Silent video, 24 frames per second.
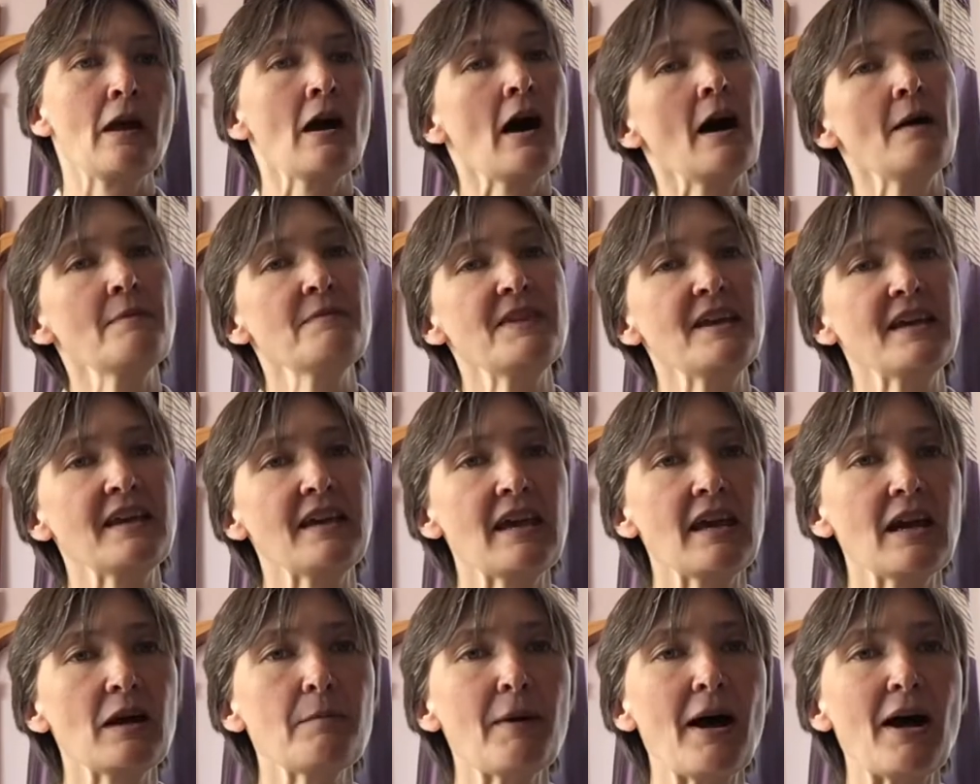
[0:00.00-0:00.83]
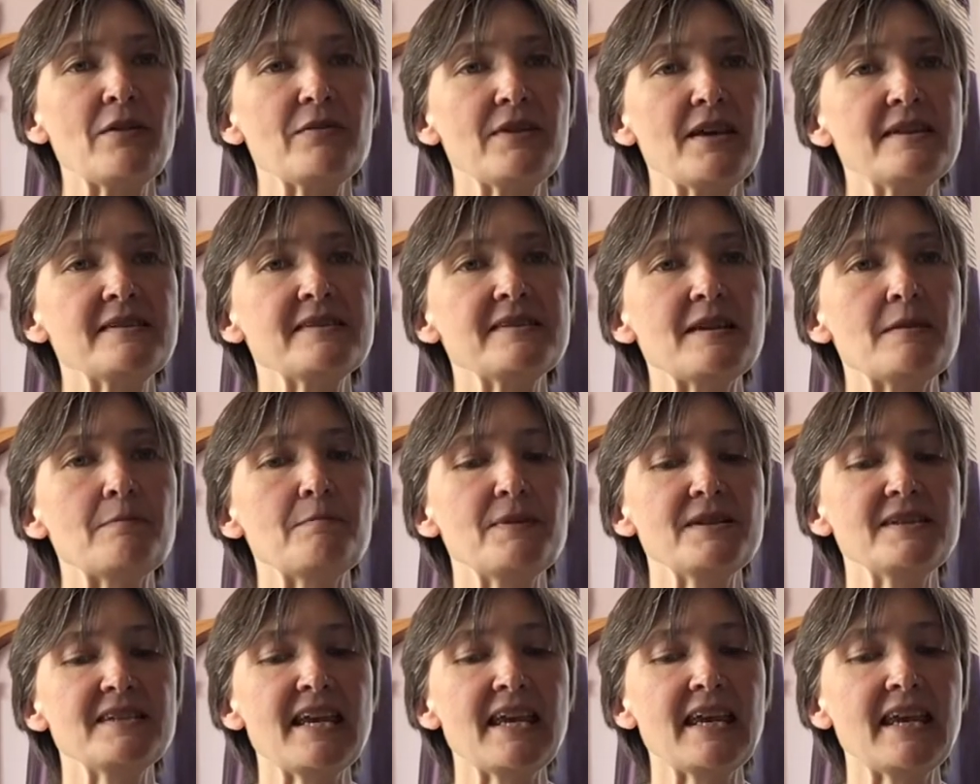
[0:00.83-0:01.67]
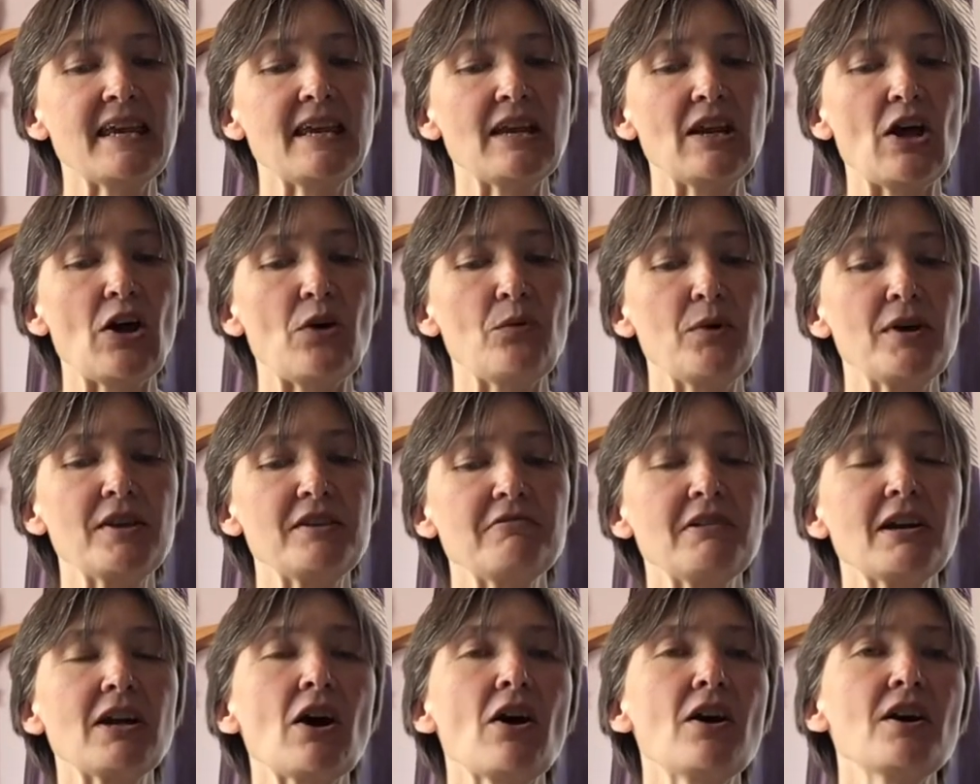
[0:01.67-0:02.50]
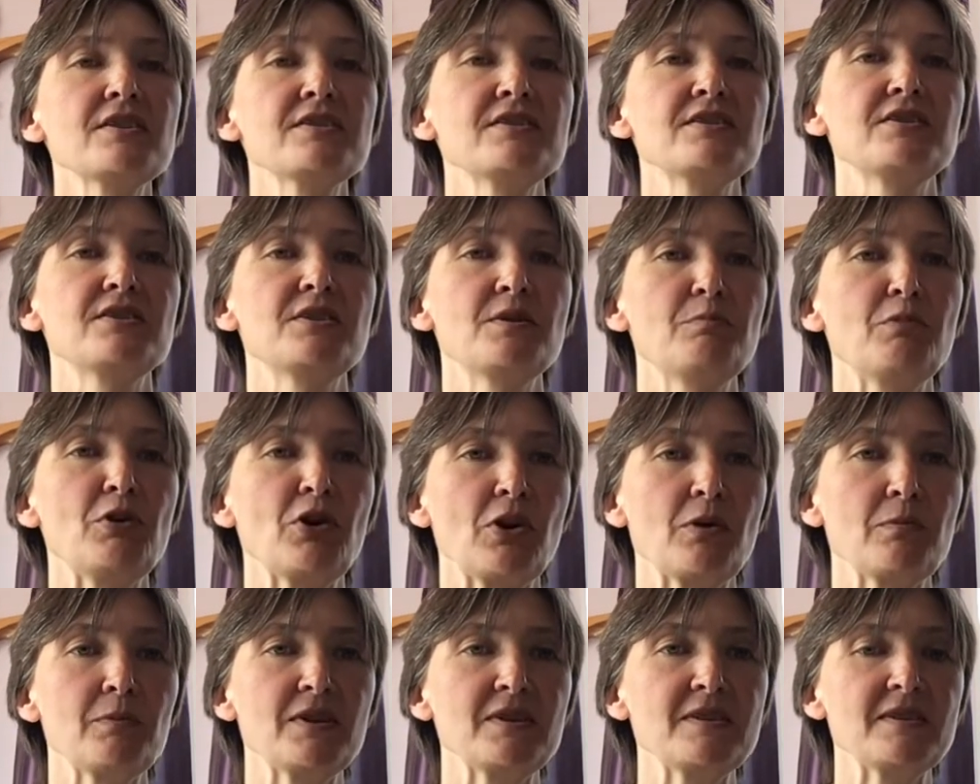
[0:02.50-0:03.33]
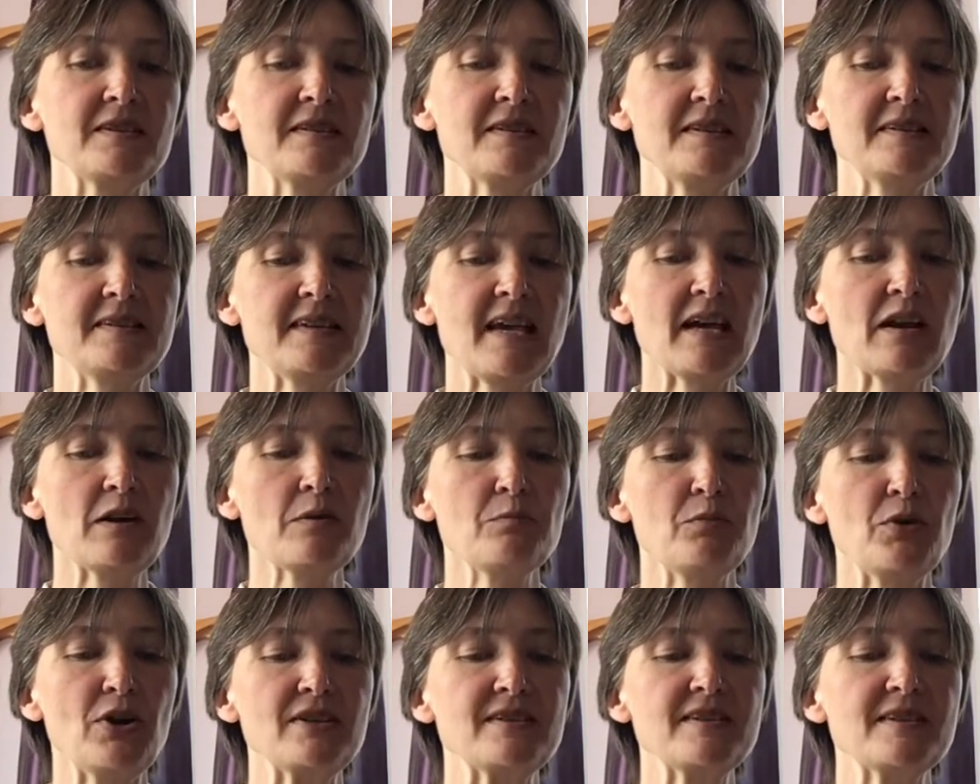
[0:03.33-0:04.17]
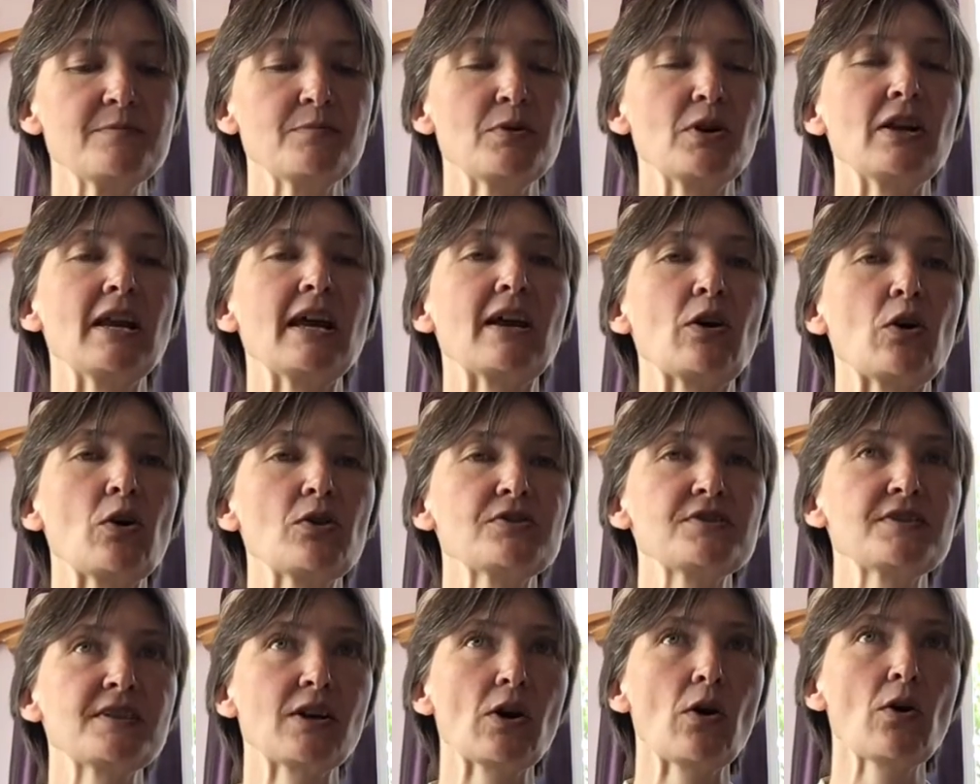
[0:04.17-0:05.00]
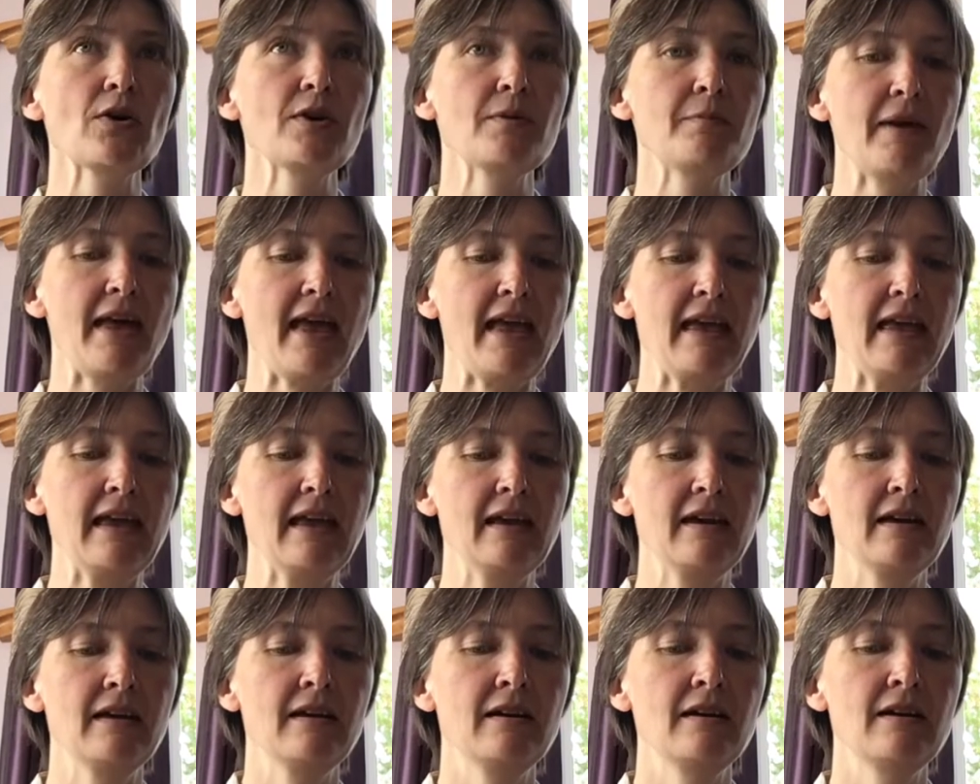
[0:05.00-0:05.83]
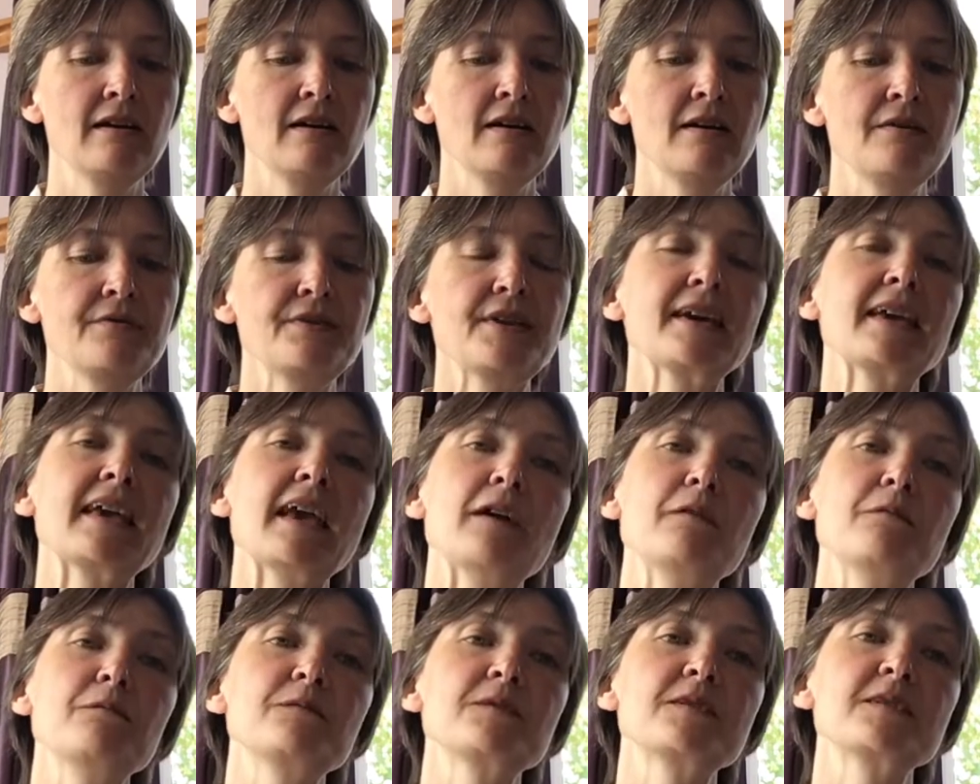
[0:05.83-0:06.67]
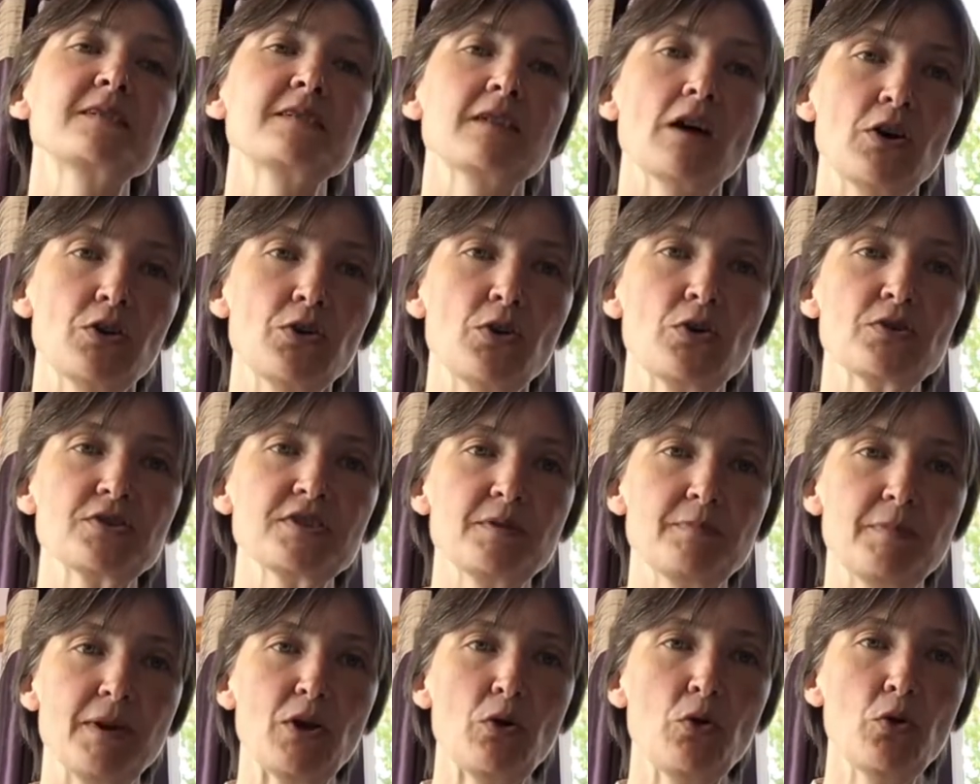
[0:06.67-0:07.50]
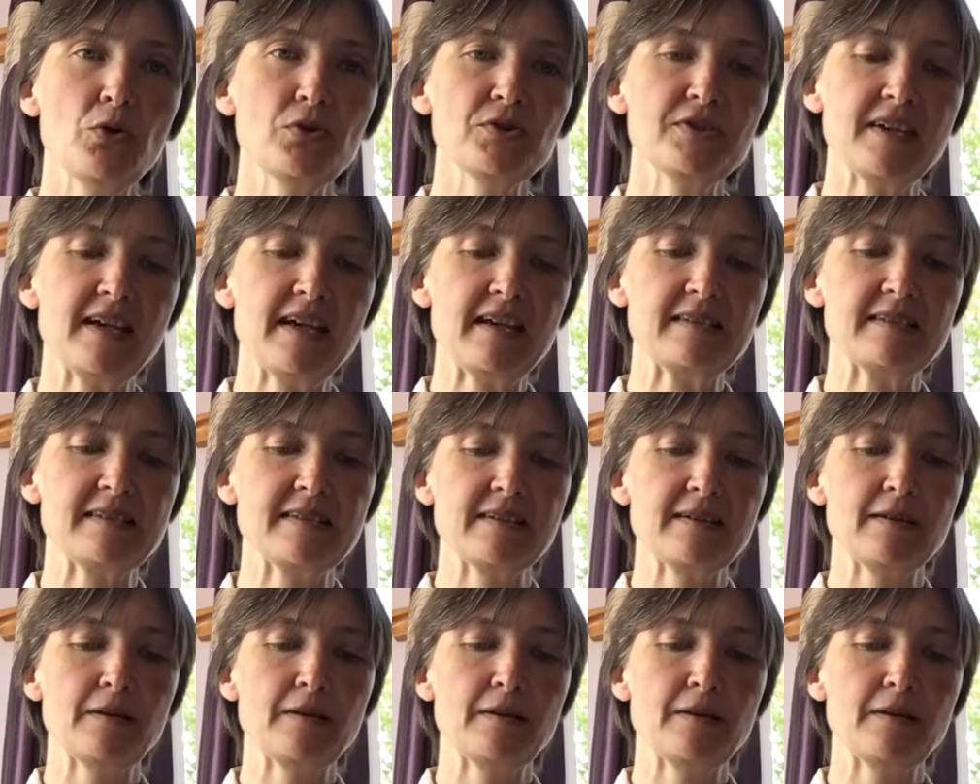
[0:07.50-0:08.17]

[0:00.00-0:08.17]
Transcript: I'm thinking about this in particular with regard to Brueggemann's second principle in God's economy, that gifts are not to be hoarded.